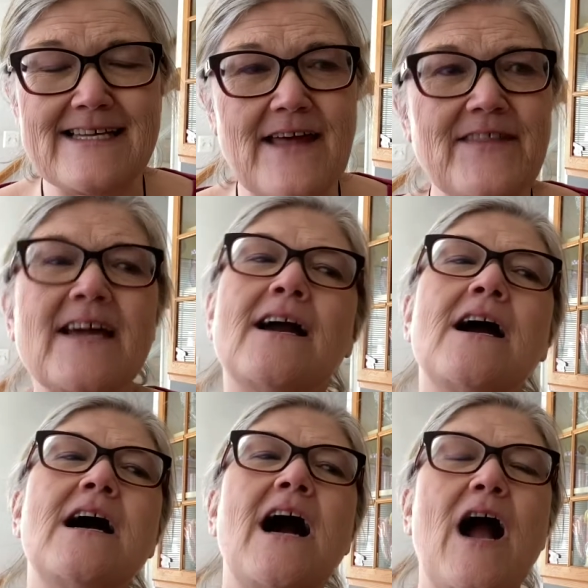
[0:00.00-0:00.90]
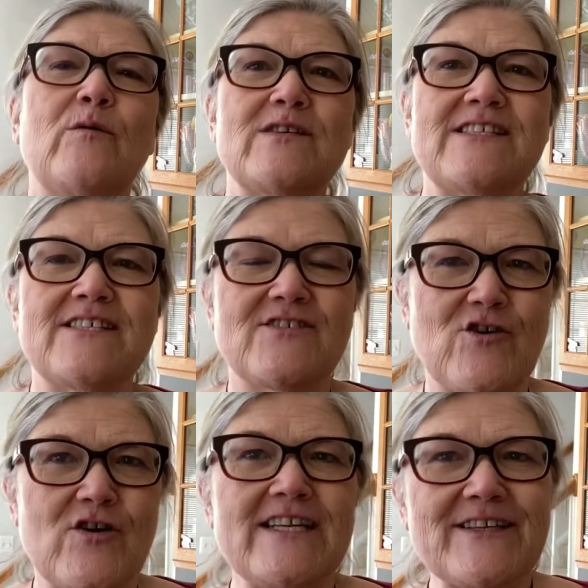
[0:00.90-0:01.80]
I think I was
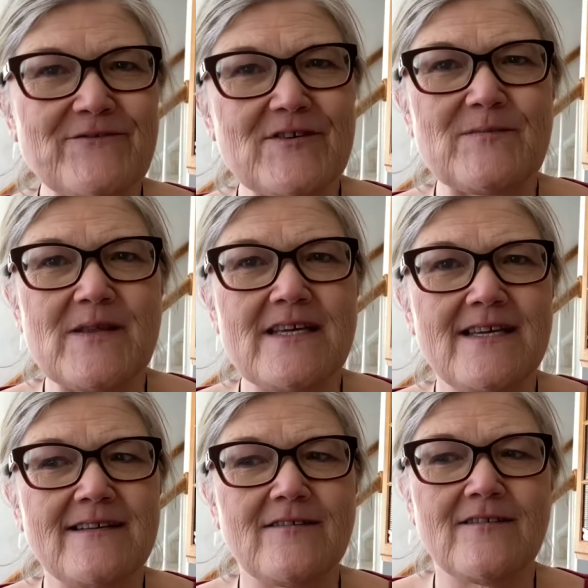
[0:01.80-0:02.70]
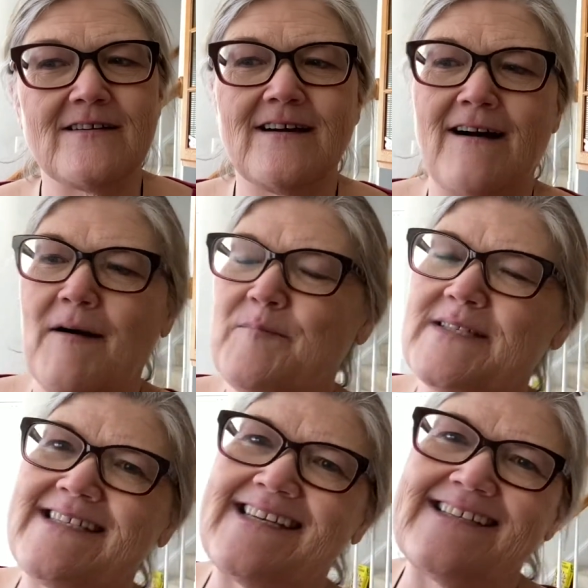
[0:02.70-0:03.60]
starting to film then, um,
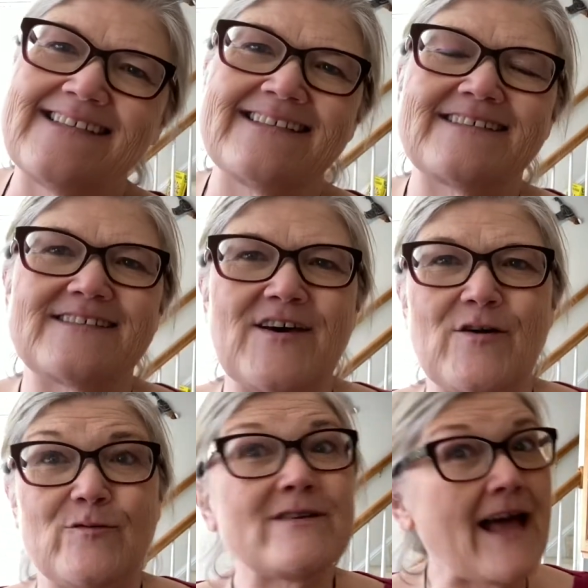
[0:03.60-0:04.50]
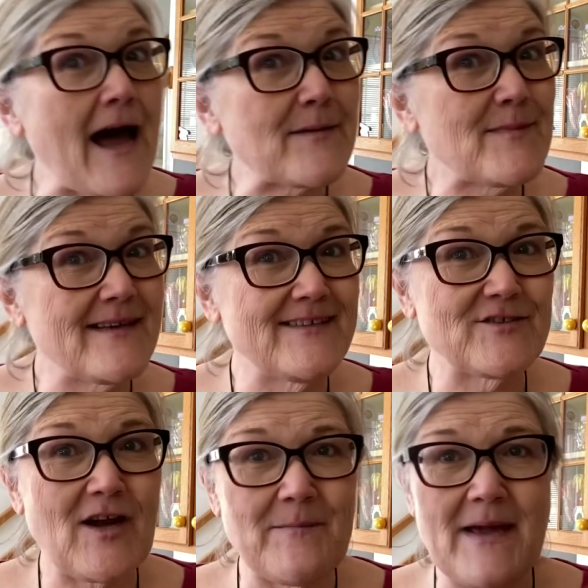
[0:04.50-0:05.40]
but didn't. So would not have been
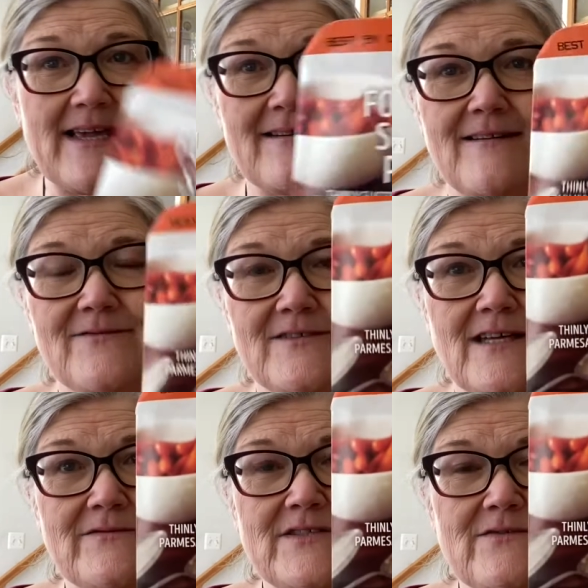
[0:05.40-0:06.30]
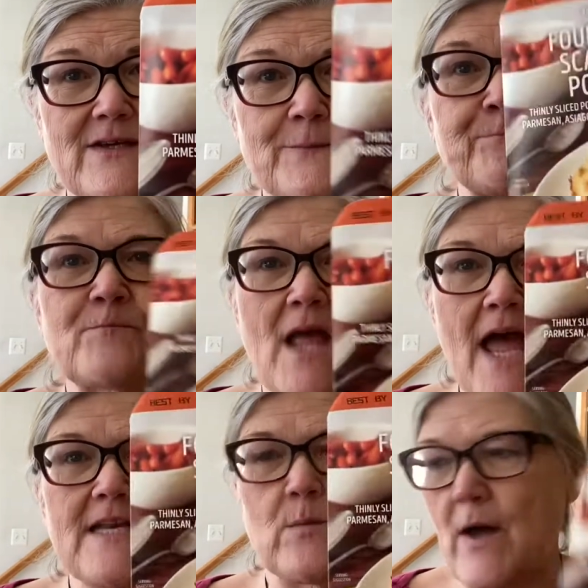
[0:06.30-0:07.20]
chopping my hand off on live TV.
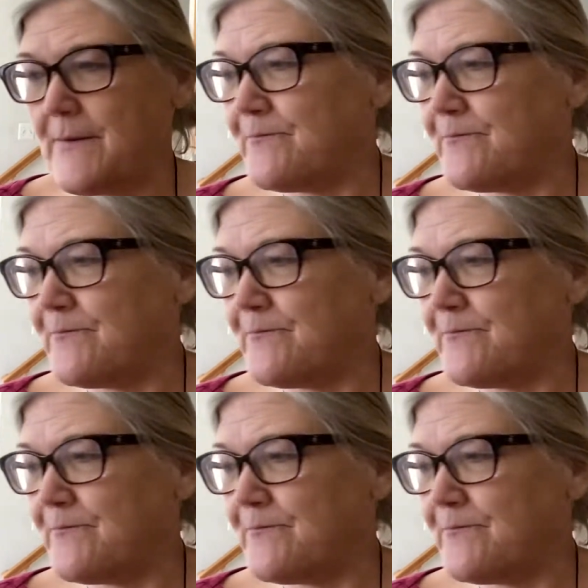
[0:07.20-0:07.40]
Anyway,